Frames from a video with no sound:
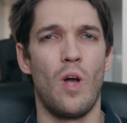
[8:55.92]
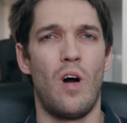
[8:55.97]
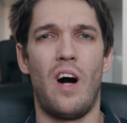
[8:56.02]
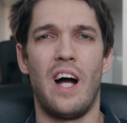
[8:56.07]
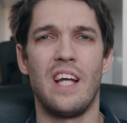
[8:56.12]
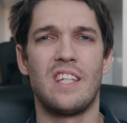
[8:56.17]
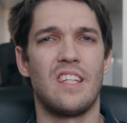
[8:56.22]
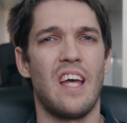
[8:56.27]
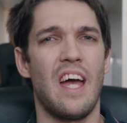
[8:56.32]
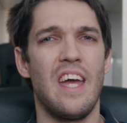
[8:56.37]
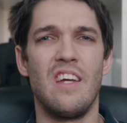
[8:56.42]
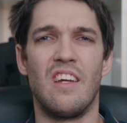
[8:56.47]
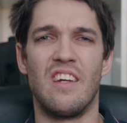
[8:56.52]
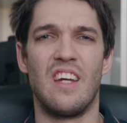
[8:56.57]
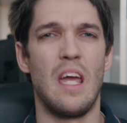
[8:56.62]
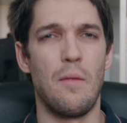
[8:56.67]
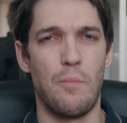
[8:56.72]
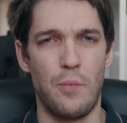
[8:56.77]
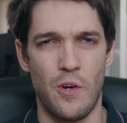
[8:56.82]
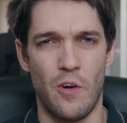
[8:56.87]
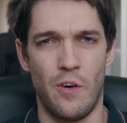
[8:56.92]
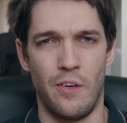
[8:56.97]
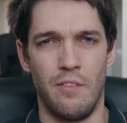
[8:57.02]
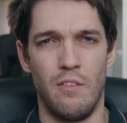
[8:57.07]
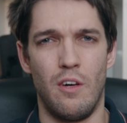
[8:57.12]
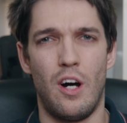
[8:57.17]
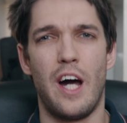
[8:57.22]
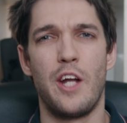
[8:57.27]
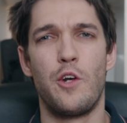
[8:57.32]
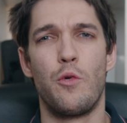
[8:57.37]
I say keep it on.
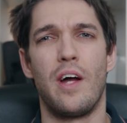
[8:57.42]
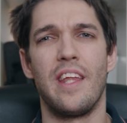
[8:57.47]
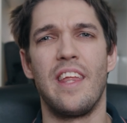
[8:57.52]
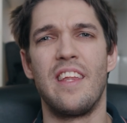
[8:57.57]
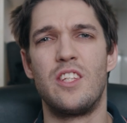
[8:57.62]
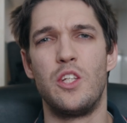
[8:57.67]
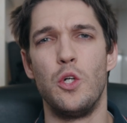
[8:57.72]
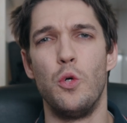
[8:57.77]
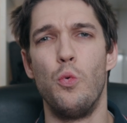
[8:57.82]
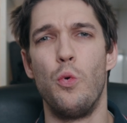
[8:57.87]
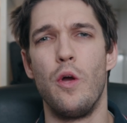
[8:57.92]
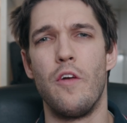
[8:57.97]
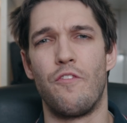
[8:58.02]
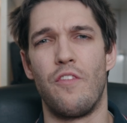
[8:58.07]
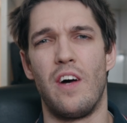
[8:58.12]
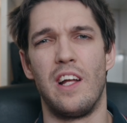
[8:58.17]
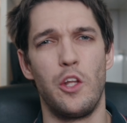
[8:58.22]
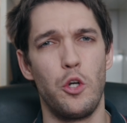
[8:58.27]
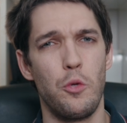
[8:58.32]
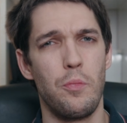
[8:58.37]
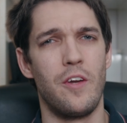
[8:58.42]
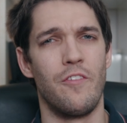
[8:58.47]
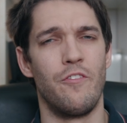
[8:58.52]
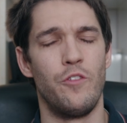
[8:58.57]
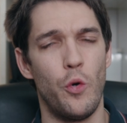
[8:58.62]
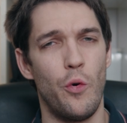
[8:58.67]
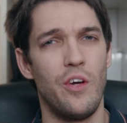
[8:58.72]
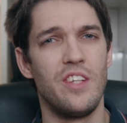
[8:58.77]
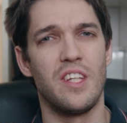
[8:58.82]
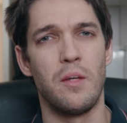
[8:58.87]
I'd rather deal with a little bit of
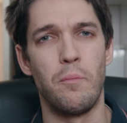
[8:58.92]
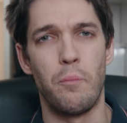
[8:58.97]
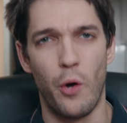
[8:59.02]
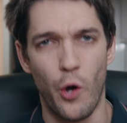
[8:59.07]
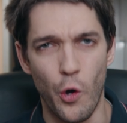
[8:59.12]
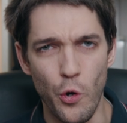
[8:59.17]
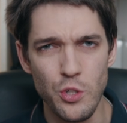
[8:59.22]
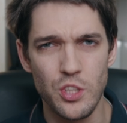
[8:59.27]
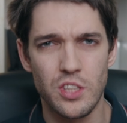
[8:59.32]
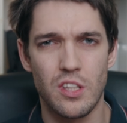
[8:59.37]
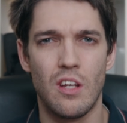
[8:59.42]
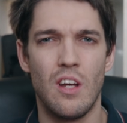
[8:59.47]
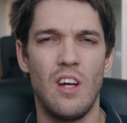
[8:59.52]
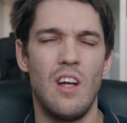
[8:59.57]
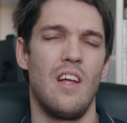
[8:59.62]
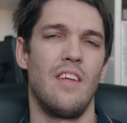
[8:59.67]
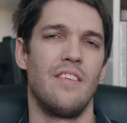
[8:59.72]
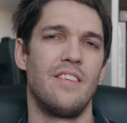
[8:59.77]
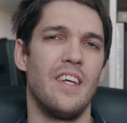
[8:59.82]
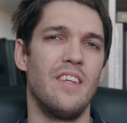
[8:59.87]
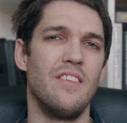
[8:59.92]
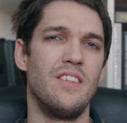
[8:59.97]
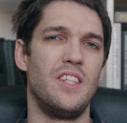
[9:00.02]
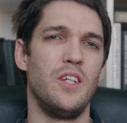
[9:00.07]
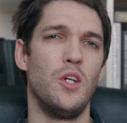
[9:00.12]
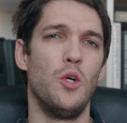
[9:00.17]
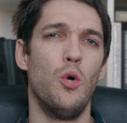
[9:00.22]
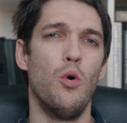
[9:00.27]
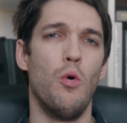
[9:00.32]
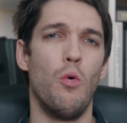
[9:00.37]
noise in post than
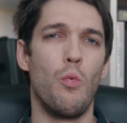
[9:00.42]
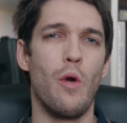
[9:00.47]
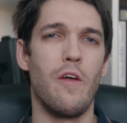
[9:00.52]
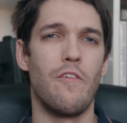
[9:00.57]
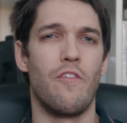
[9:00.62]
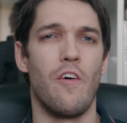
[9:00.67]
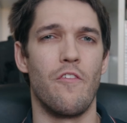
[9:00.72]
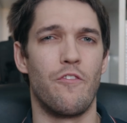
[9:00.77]
deal with